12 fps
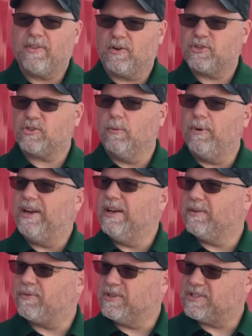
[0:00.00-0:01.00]
there's so many
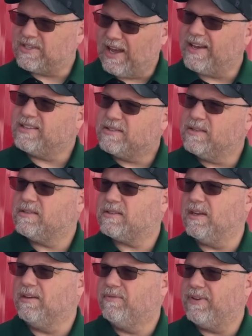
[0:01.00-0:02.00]
different sizes
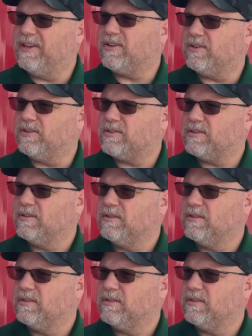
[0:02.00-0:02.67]
in vehicles?